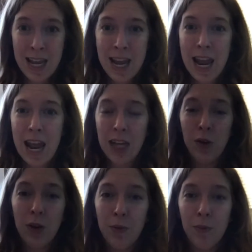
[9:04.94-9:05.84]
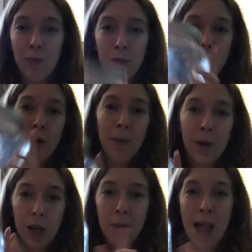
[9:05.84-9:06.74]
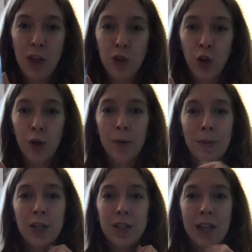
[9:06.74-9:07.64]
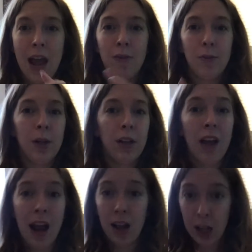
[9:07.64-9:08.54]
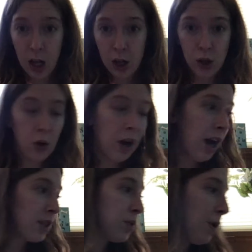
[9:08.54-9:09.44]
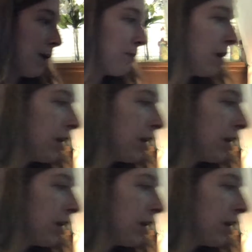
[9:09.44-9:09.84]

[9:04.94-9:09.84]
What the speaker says: And you can put them in your bathroom and just have them there, kind of like a Clorox wipe